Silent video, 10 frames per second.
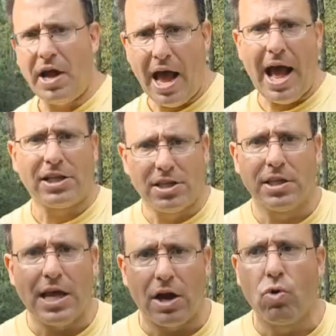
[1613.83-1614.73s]
add to
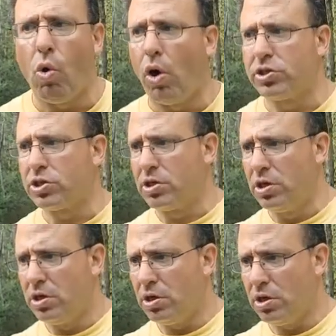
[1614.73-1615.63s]
that cost
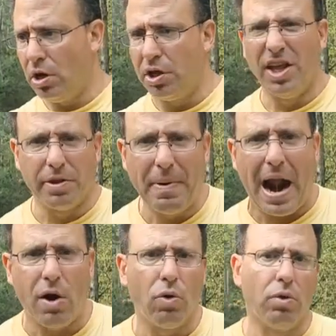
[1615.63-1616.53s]
another
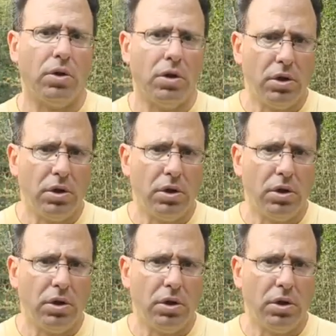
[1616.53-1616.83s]
barrel,